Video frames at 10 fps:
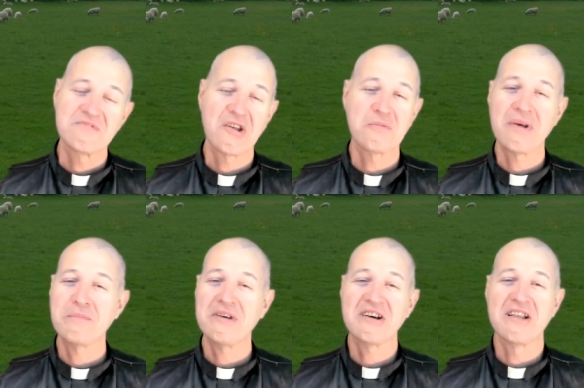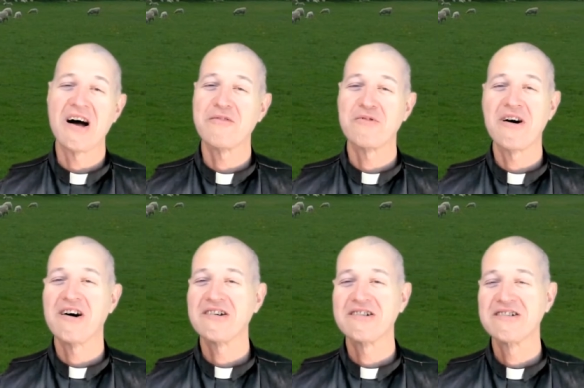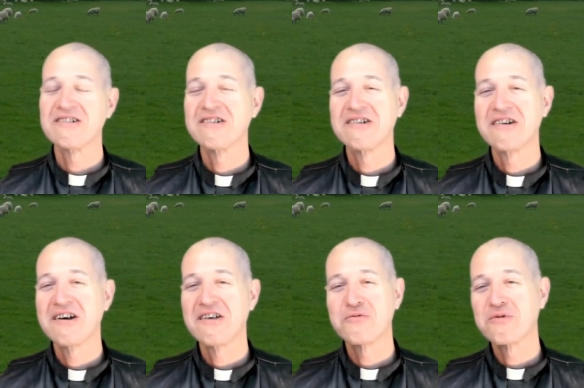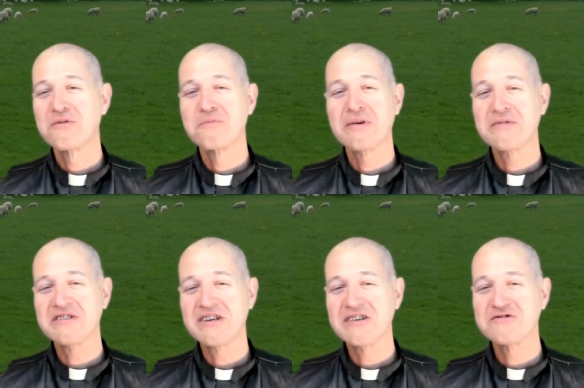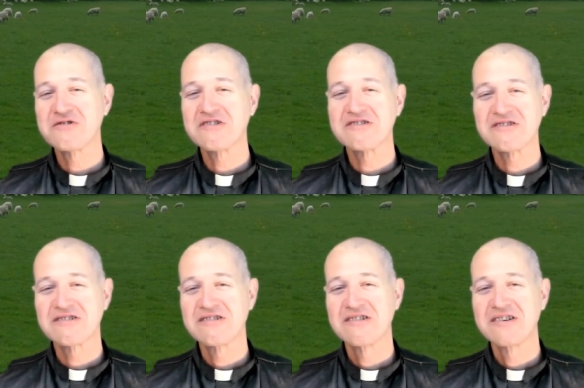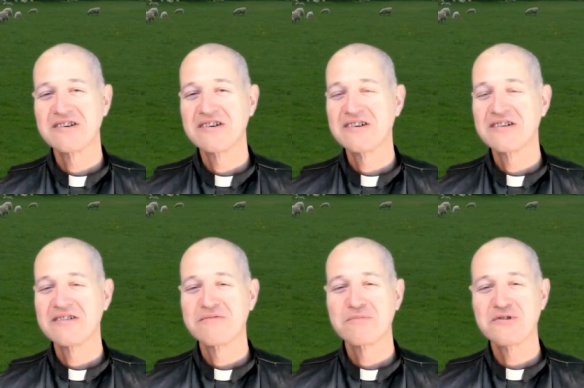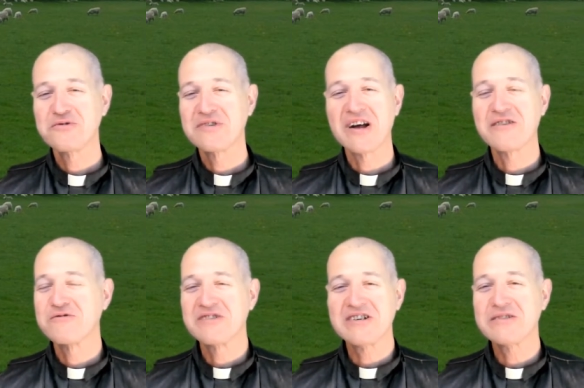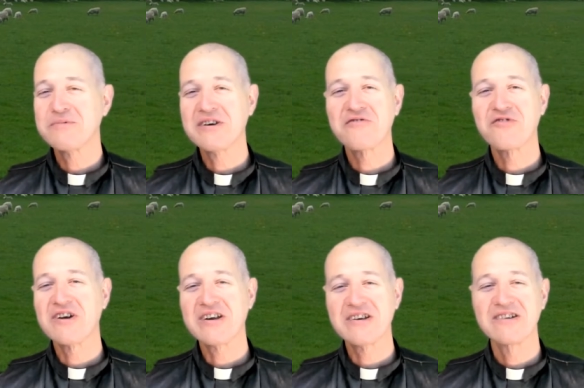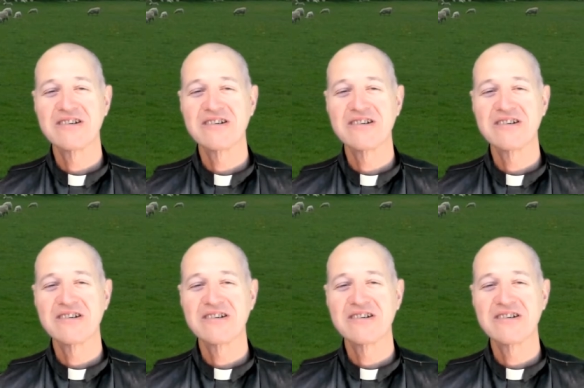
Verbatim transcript: There may be a lot wrong, and the world may be dangerous, but you and I don't need to be afraid.